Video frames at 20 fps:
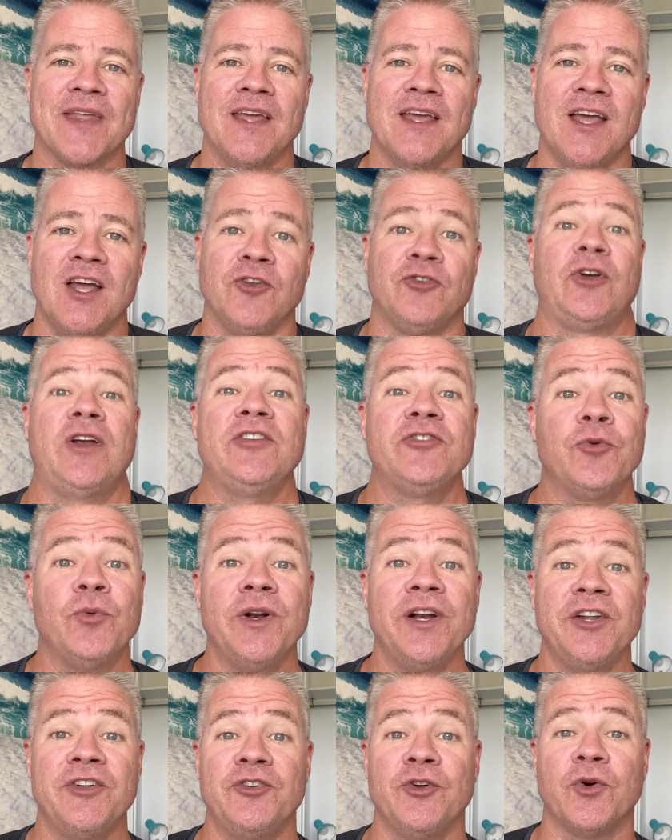So I just
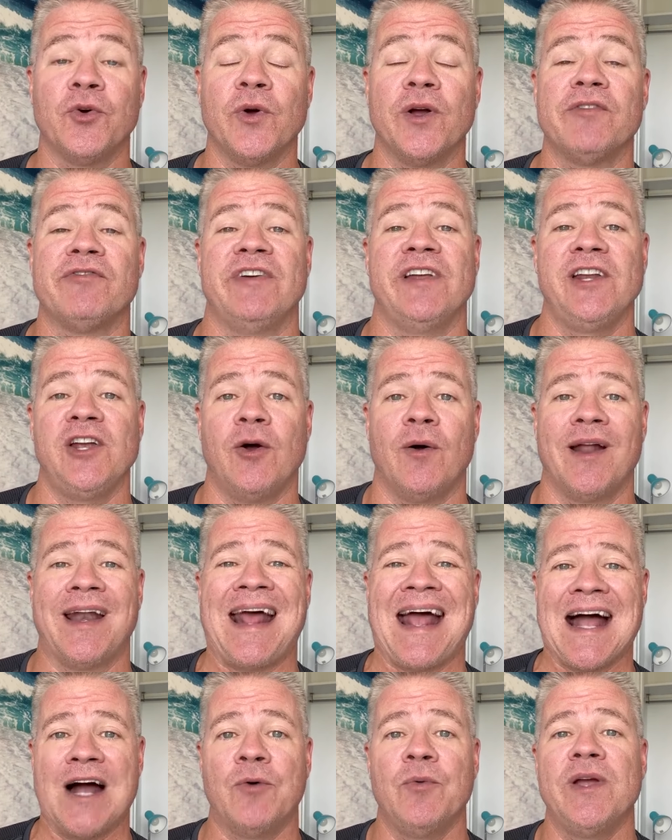wanted to do a quick video on
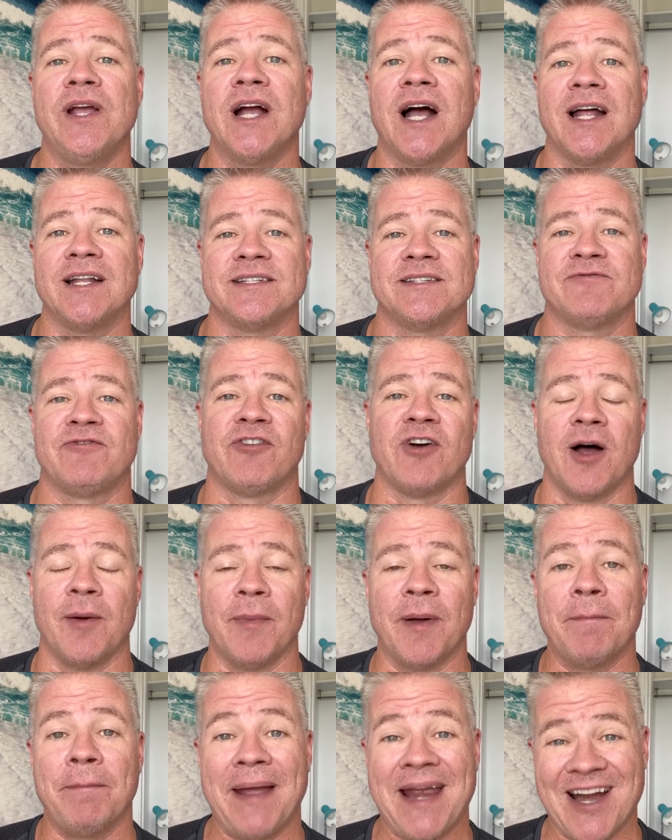how we got from
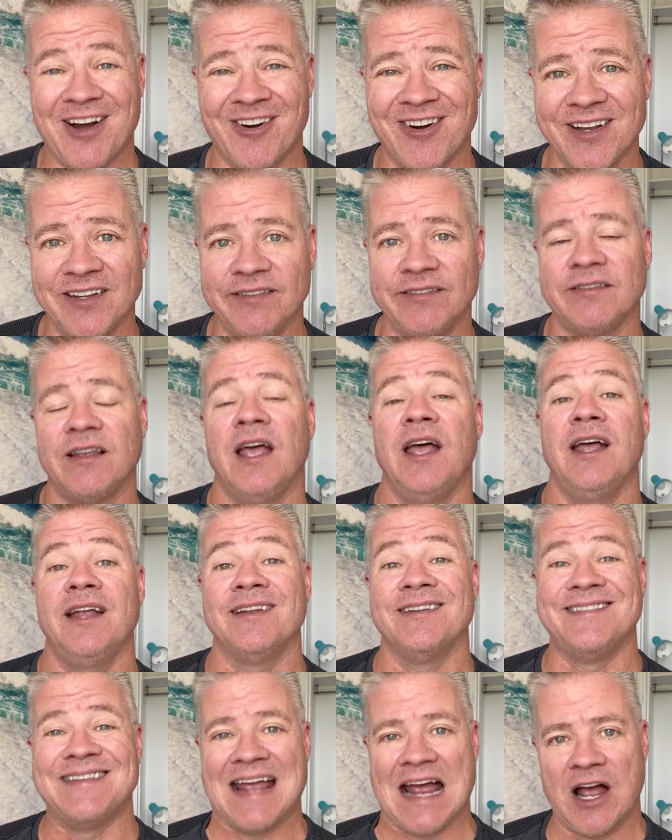Paris
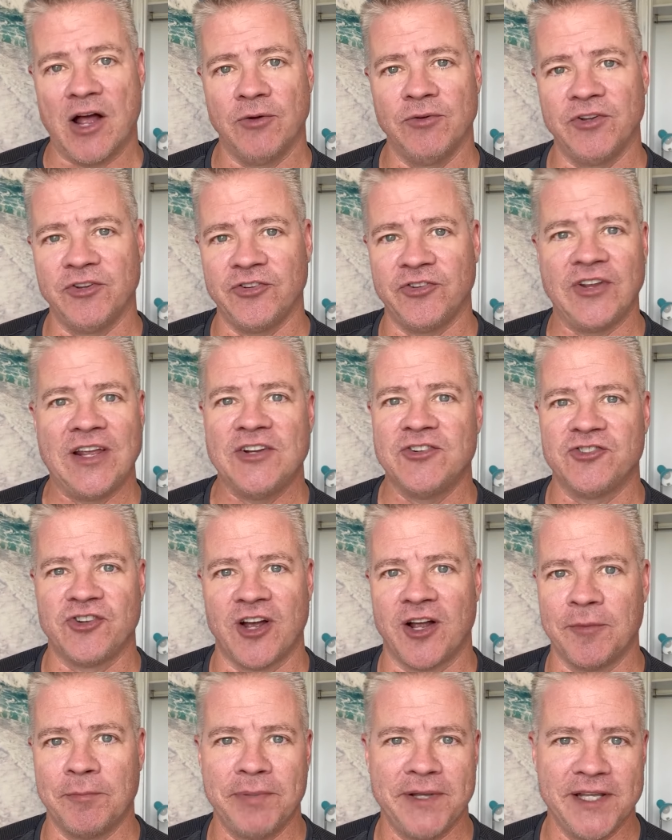down to St.
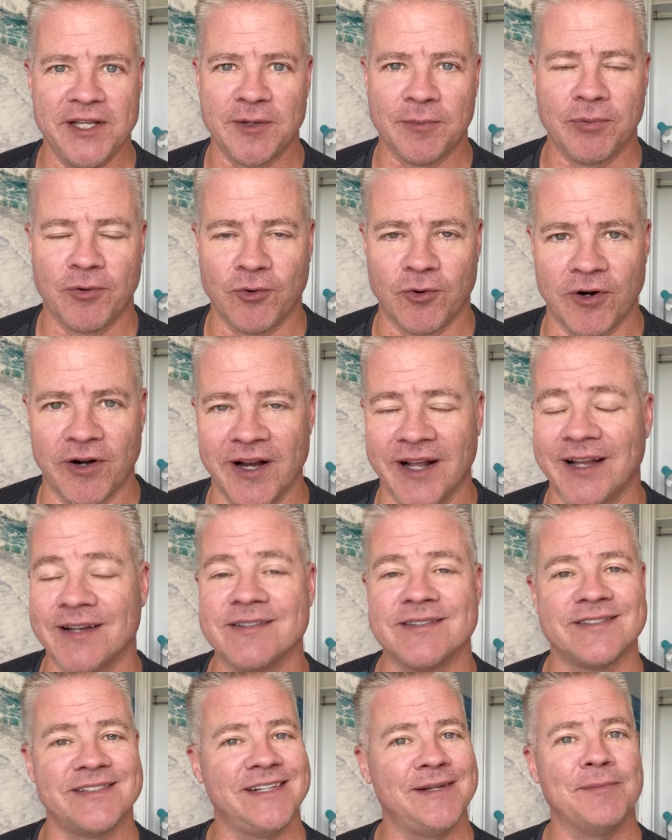John Pied de Port. It can
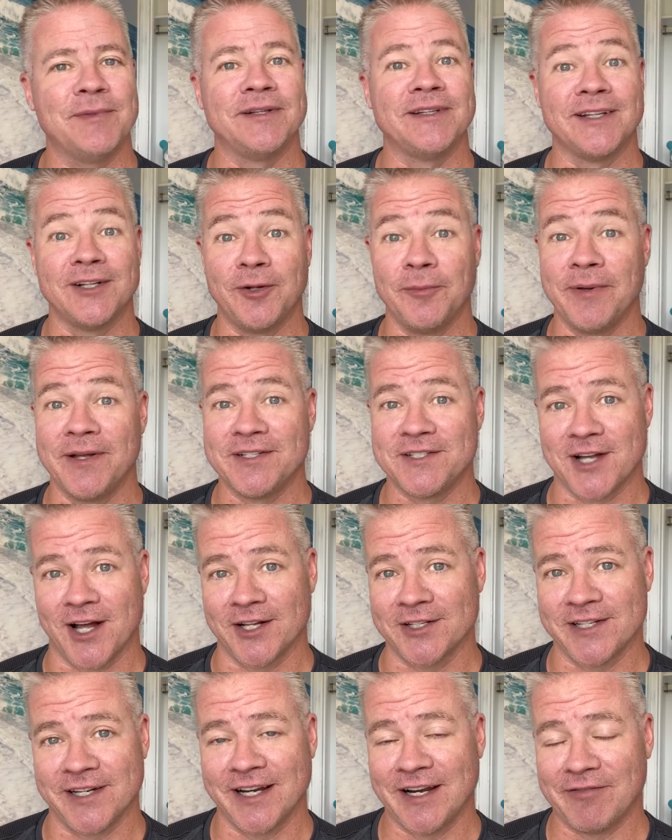seem a little bit
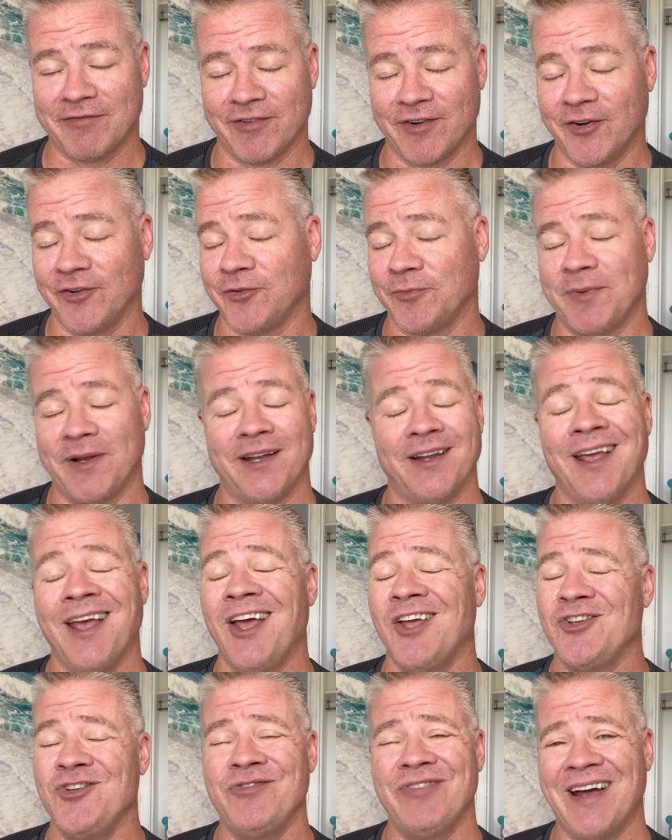daunting at first, but
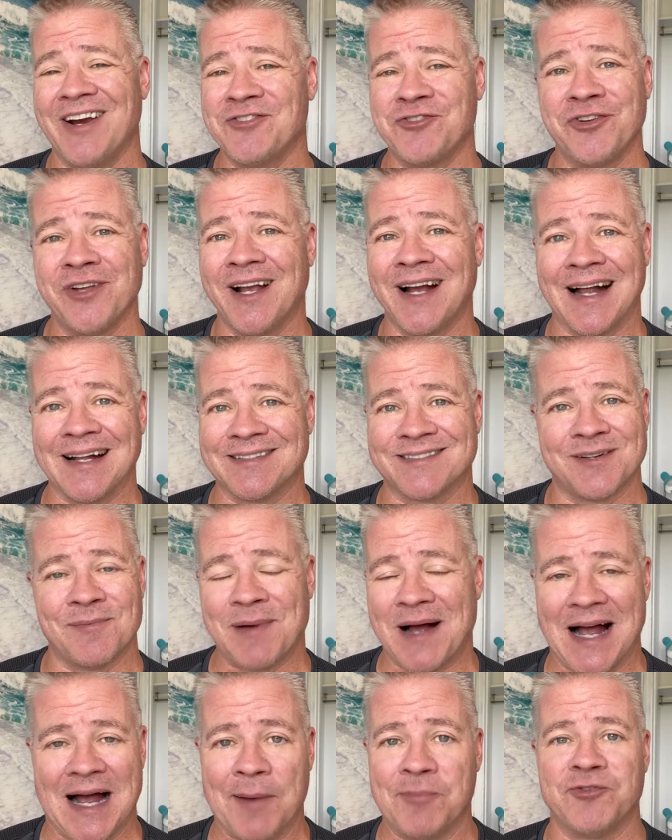you've actually got some
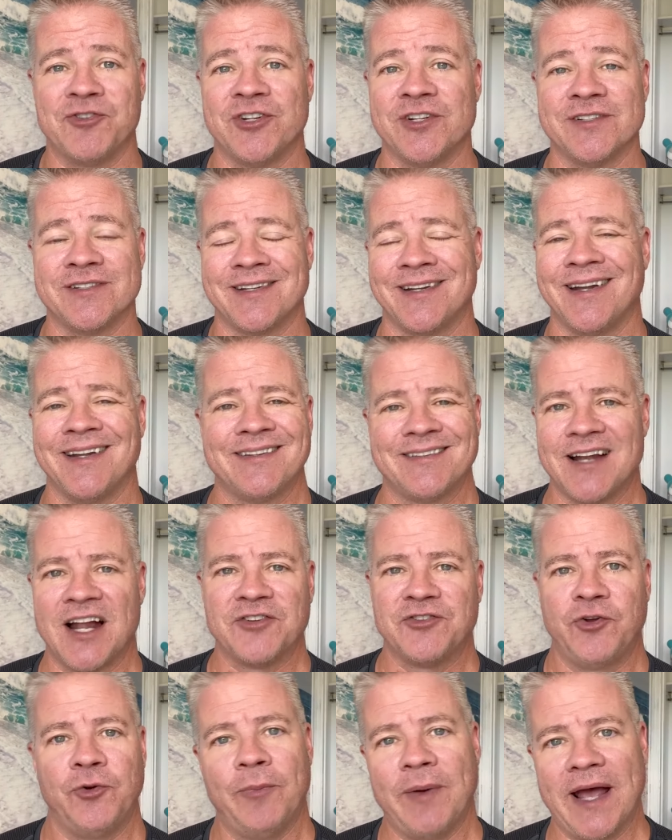options and it's not
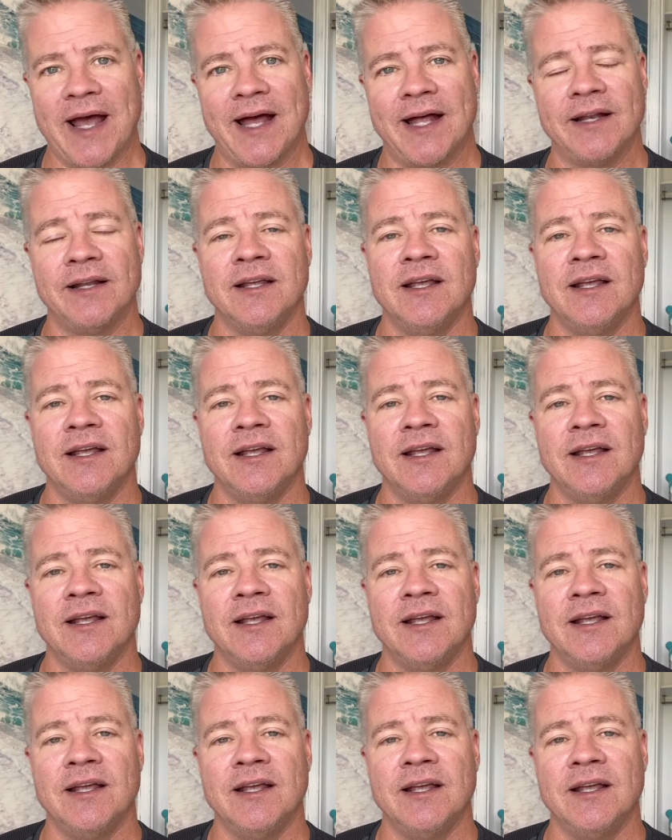too bad.